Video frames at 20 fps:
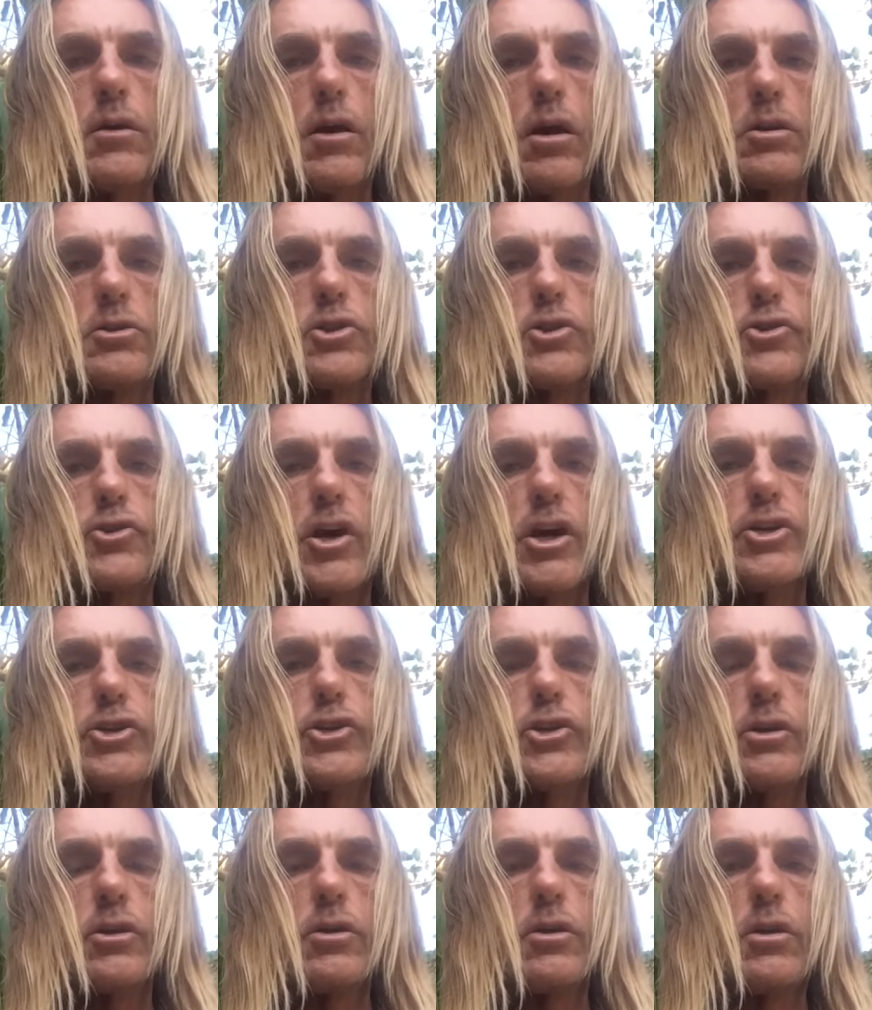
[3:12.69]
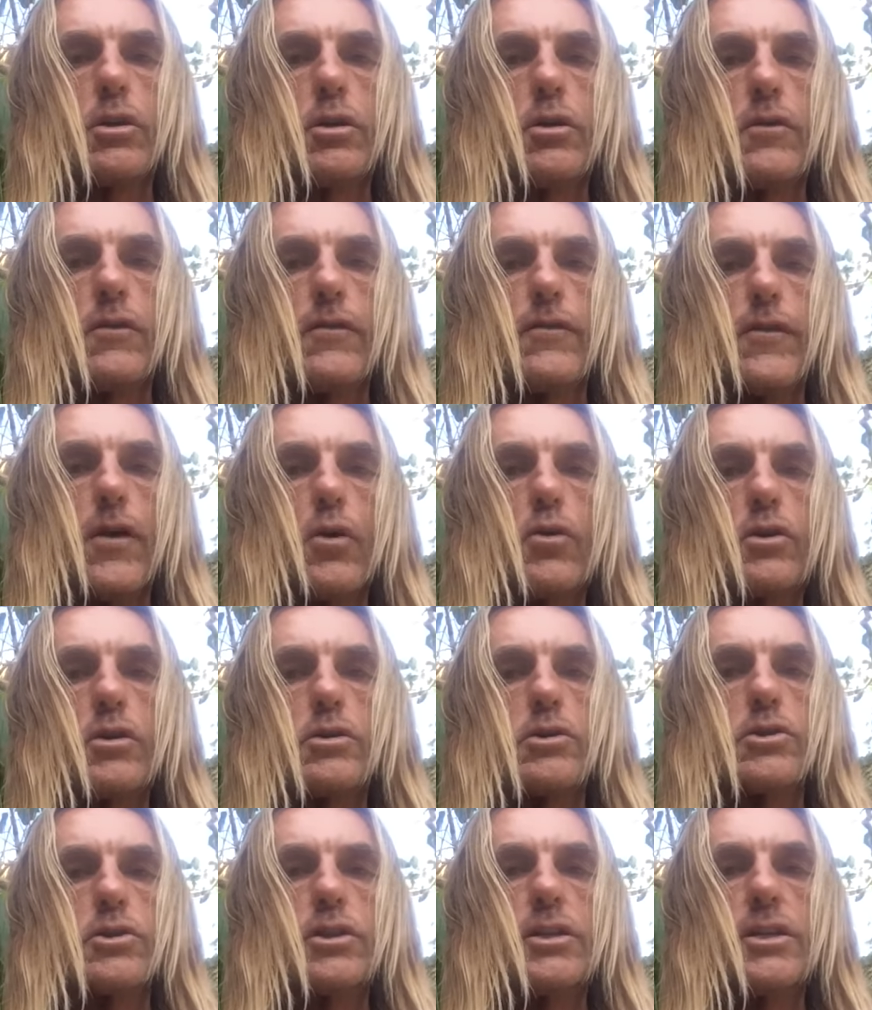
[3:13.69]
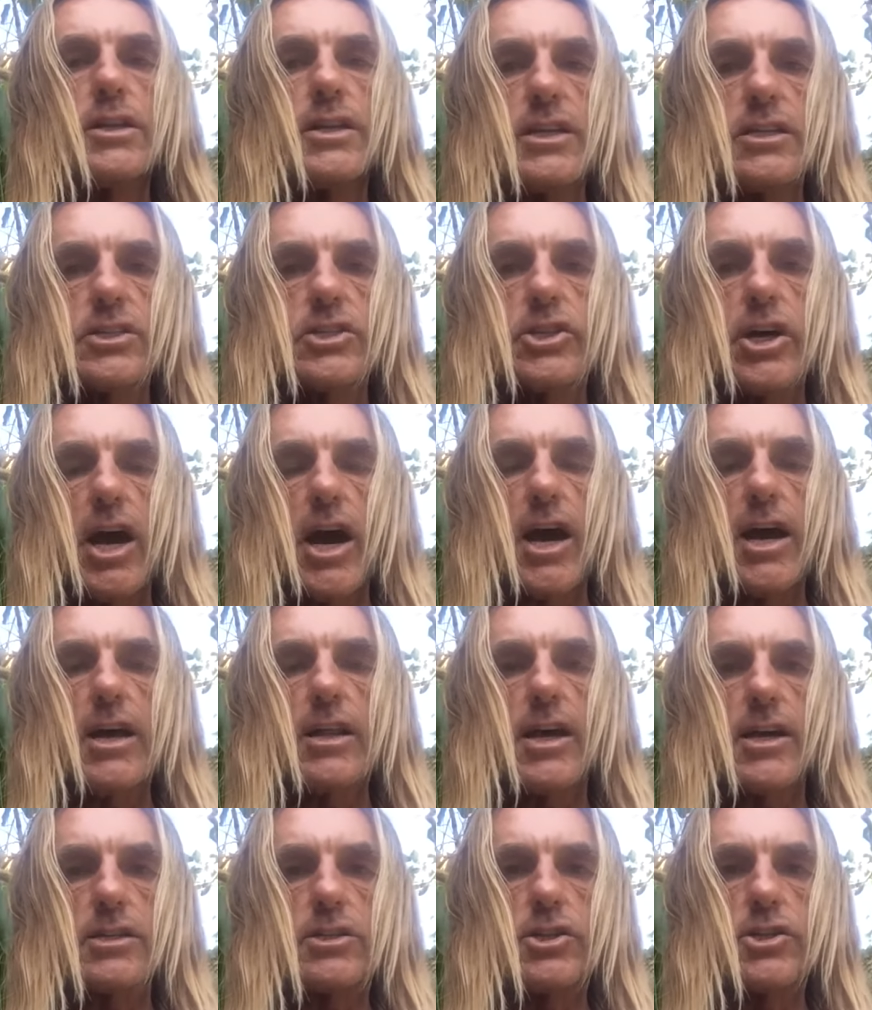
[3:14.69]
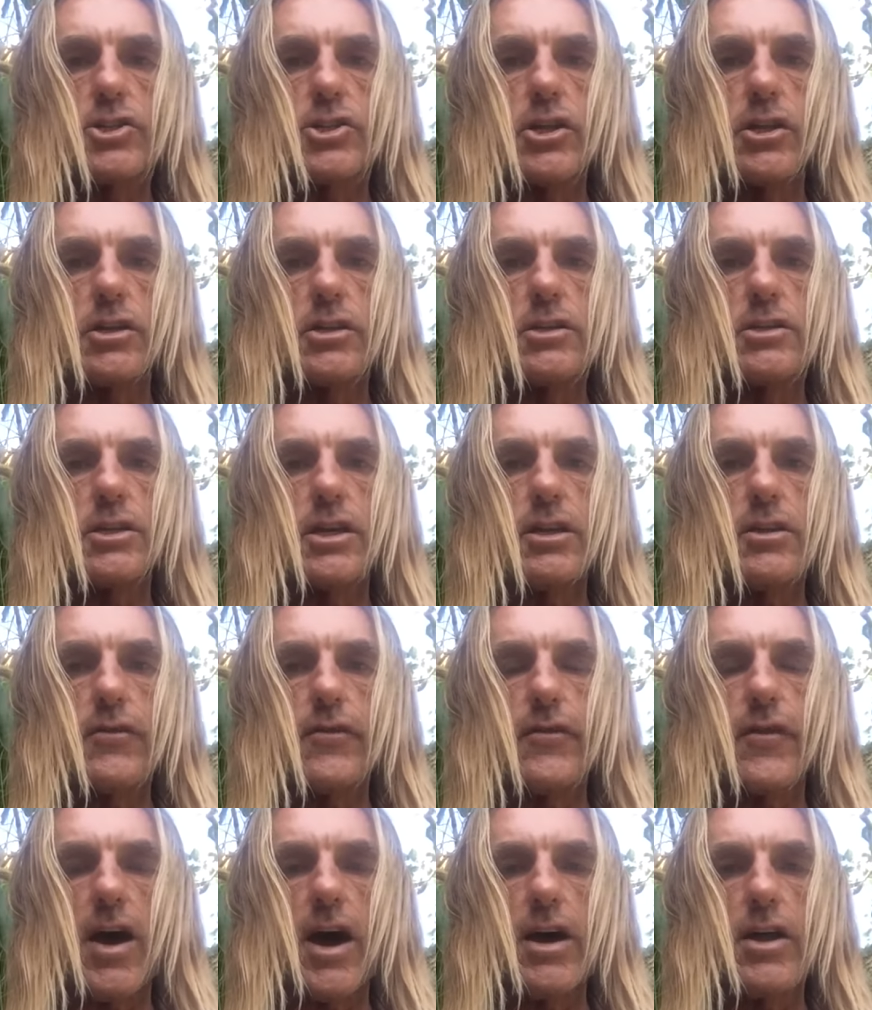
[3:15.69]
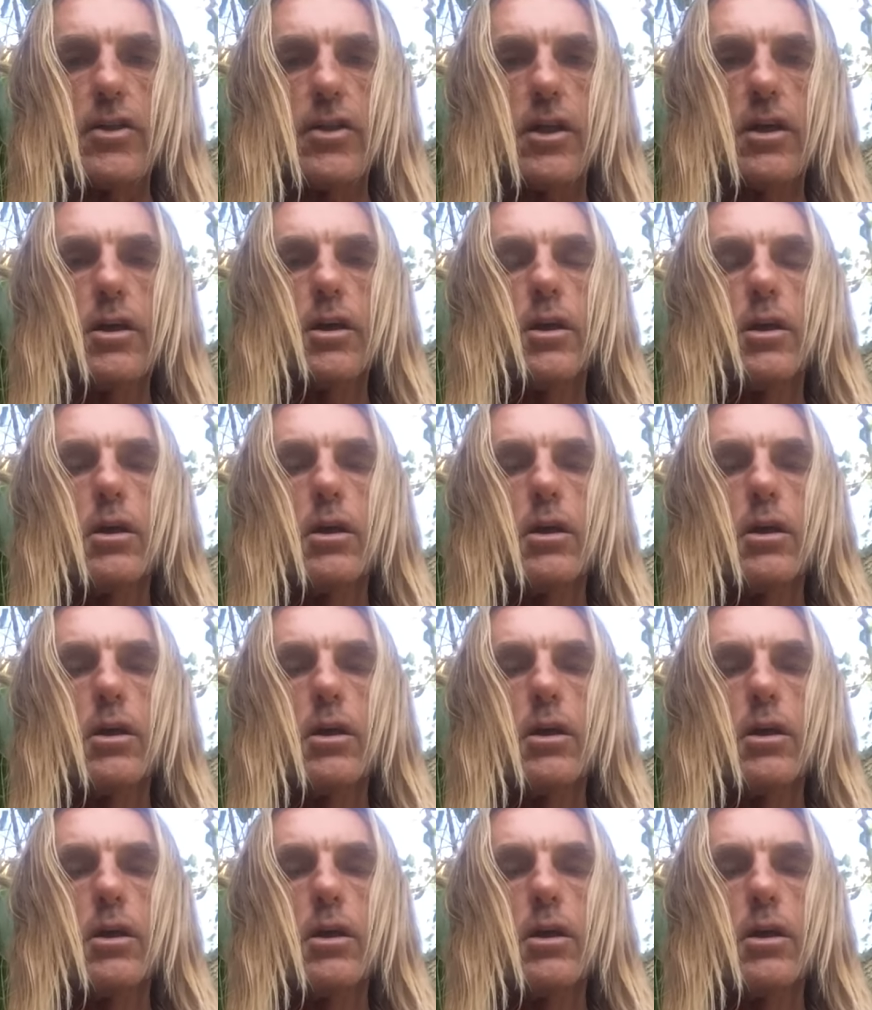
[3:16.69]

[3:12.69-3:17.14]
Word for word: concentration, focus, nizche, that's the certainty, the faith,